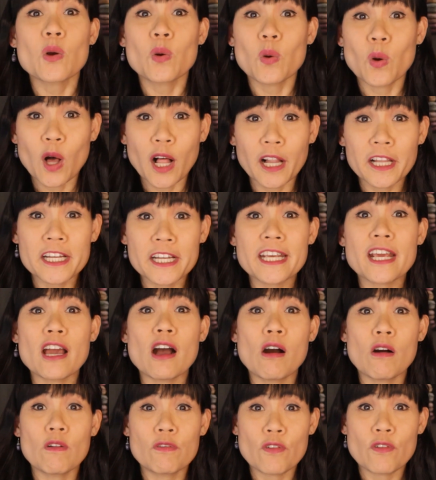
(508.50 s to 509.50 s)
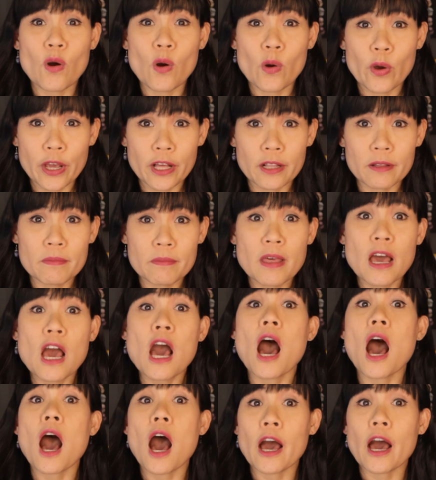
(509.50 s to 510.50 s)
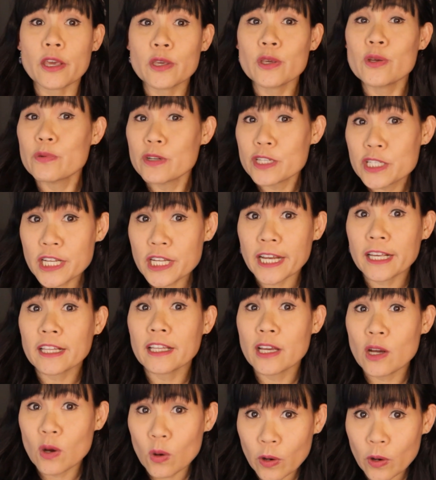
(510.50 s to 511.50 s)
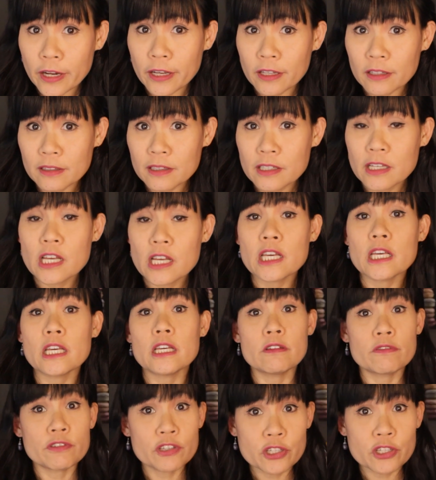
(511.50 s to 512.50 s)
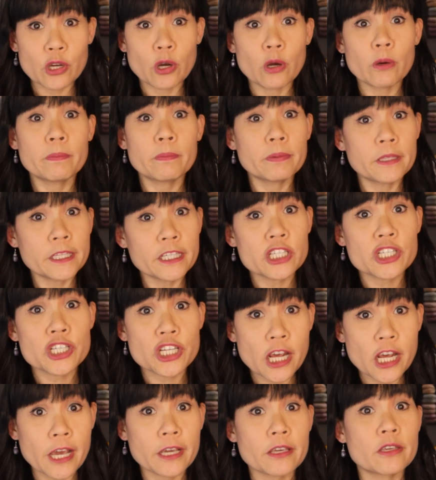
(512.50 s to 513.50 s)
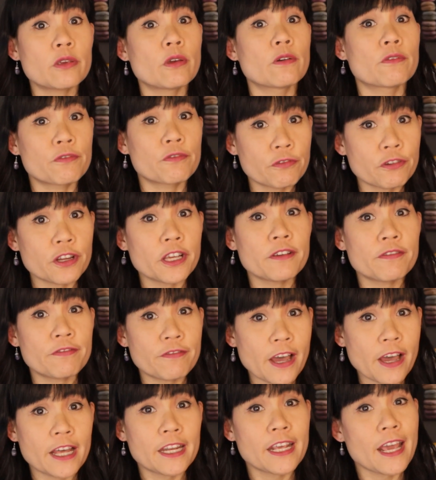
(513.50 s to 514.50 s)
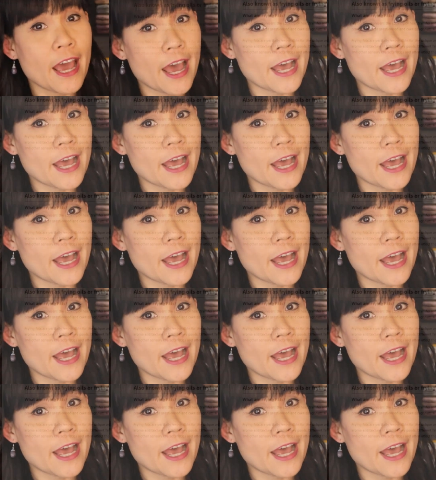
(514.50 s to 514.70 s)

Quality of oil. Are you recycling oil? If so, please check your free fatty